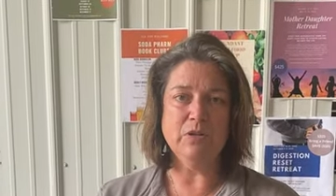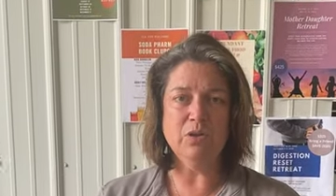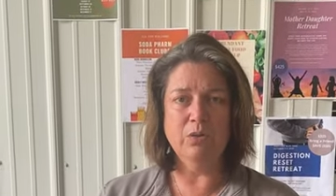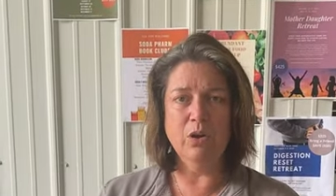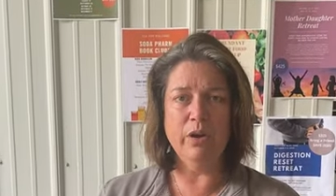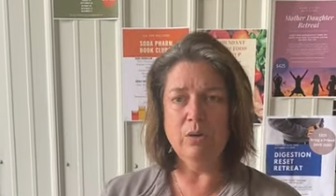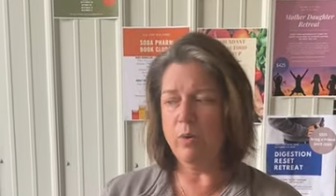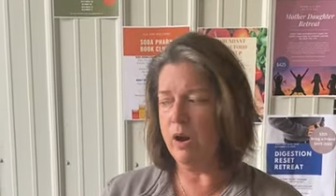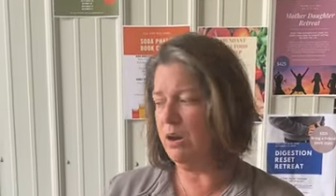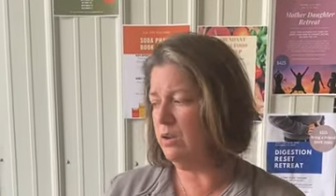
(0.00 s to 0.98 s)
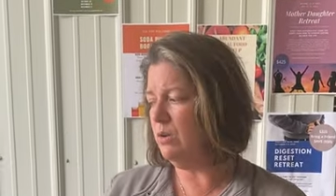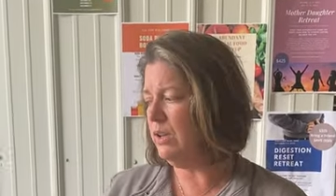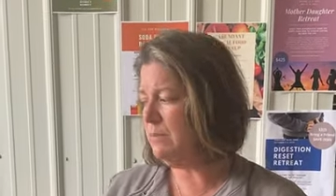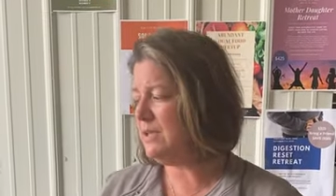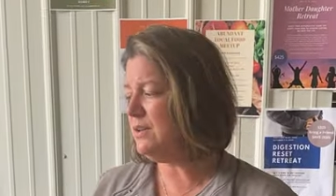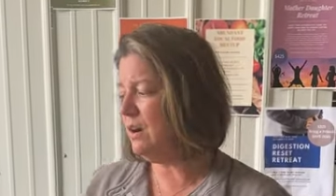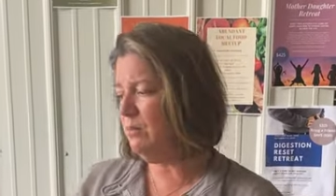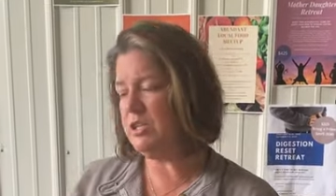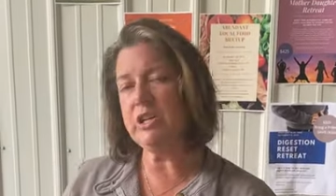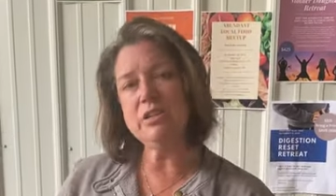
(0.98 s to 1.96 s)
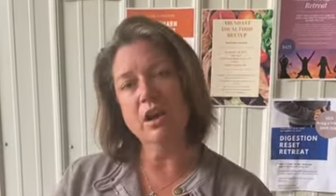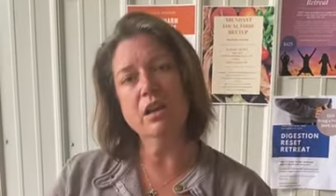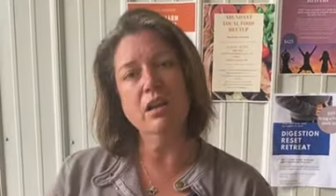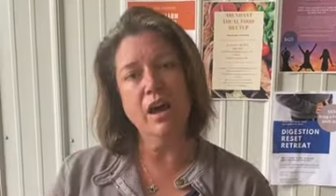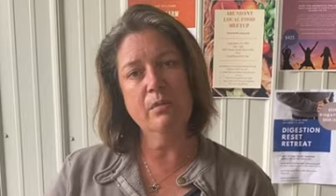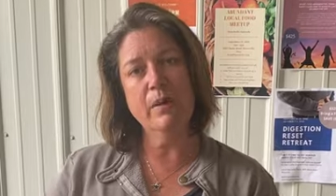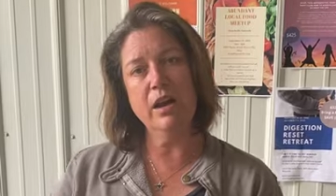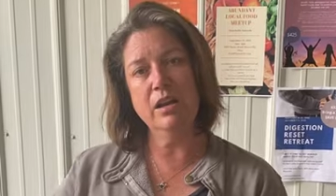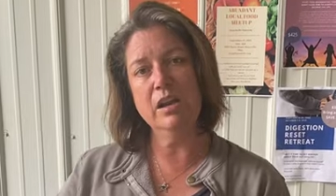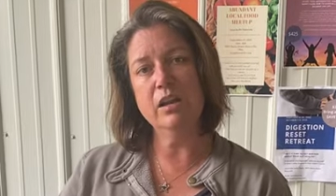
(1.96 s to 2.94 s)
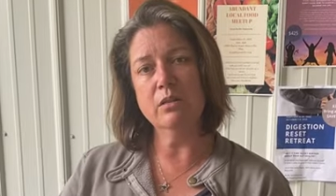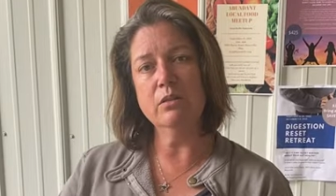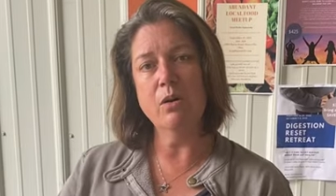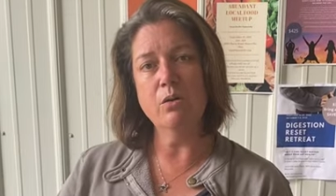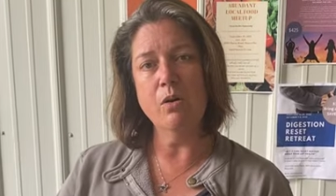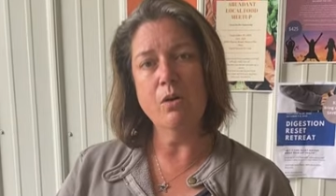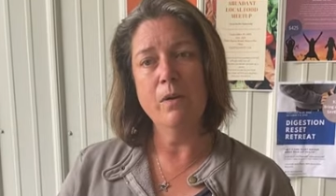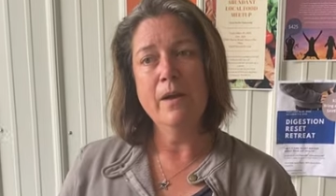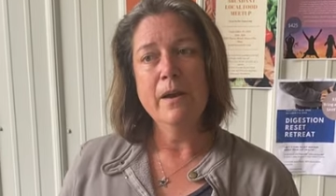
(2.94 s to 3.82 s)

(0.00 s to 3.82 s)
So knowing where your limits are, which I talk a lot about in Heal Local,